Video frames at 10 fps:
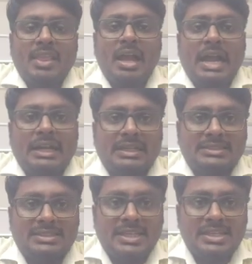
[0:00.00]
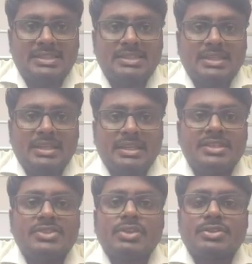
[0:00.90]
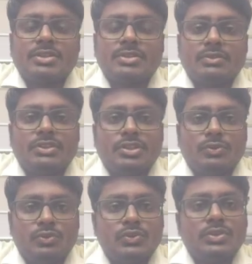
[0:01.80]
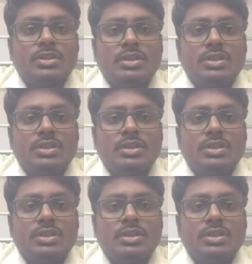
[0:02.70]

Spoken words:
address size, instructions which are used,